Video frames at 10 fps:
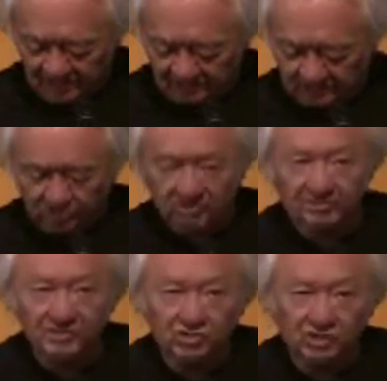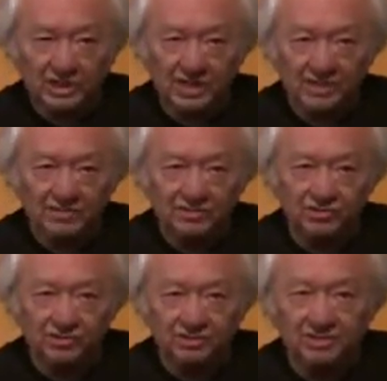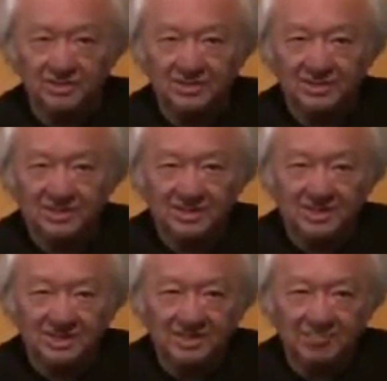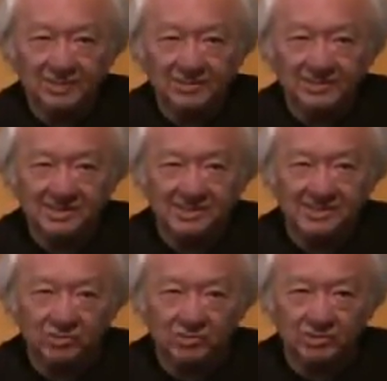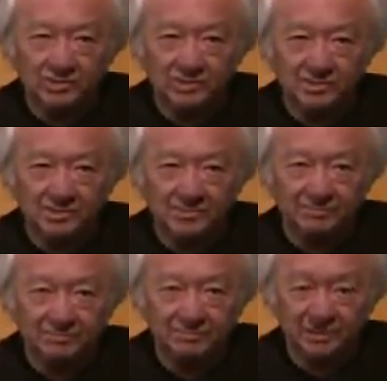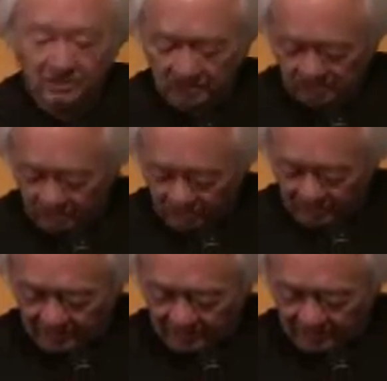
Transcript: sort of been challenged uh, by today's criticism, all right?